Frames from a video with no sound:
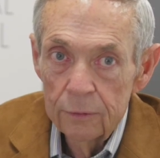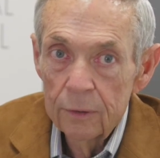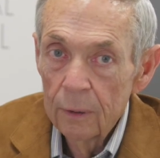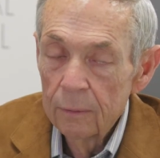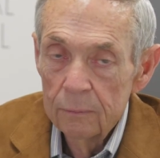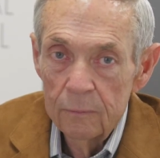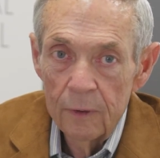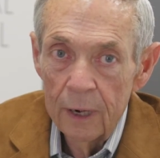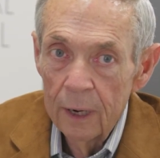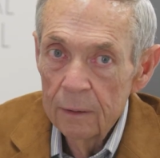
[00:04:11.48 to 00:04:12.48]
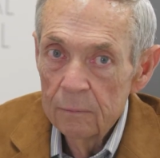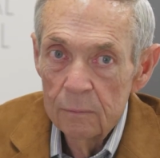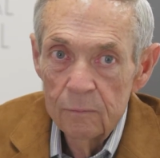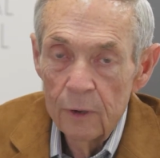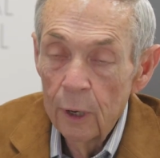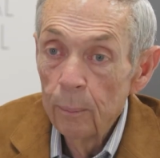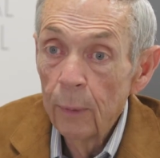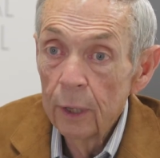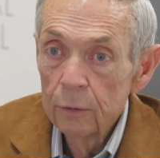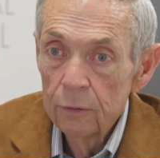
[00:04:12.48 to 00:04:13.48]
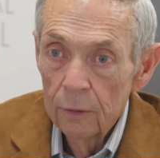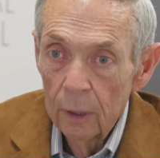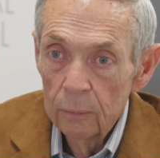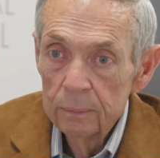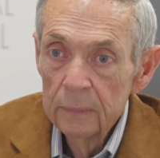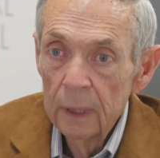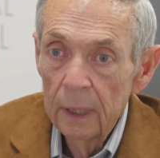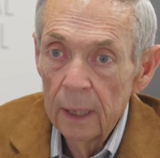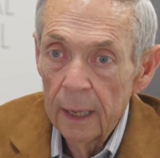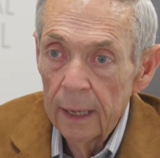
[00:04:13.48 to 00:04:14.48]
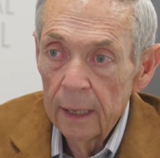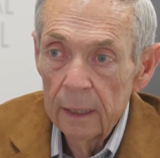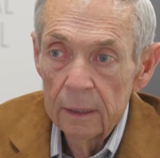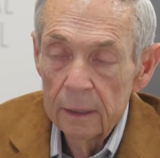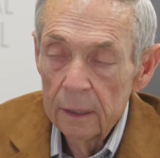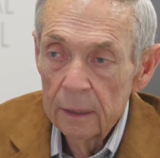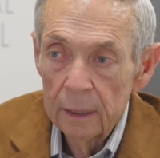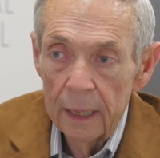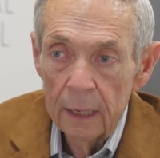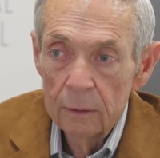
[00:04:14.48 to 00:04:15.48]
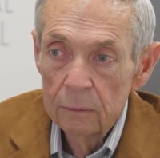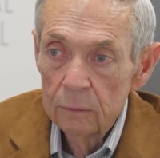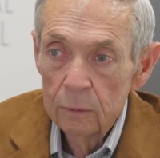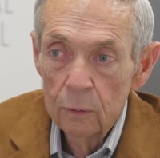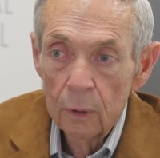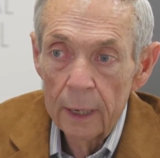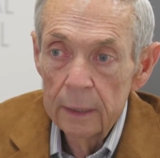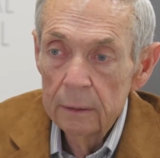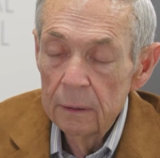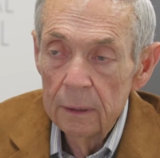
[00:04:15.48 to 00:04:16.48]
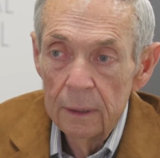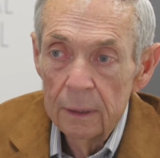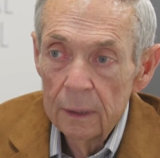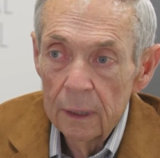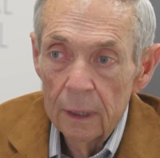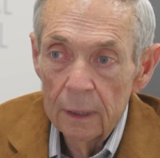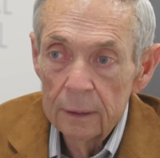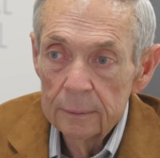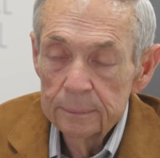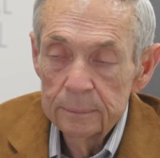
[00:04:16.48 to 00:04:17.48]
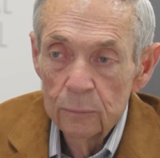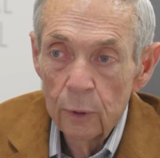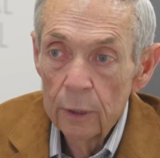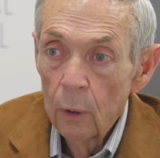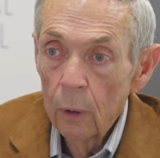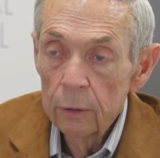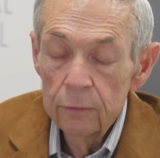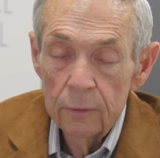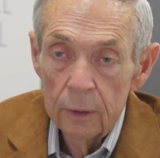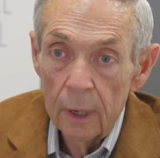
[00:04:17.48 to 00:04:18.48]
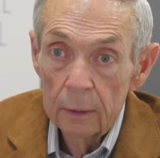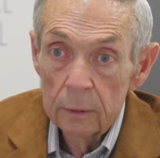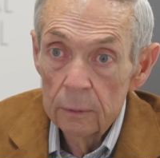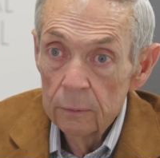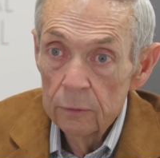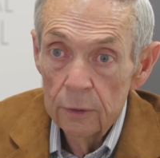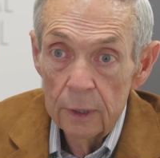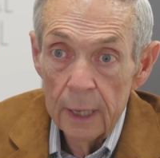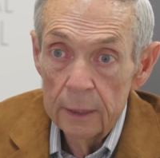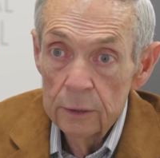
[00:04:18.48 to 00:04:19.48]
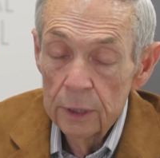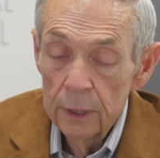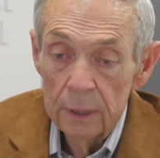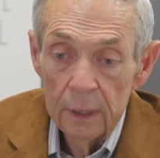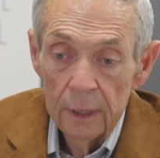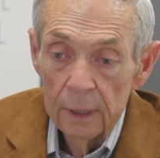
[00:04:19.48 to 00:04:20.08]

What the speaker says: sir, very, very much so. I had great regards for Dr. Sadeghi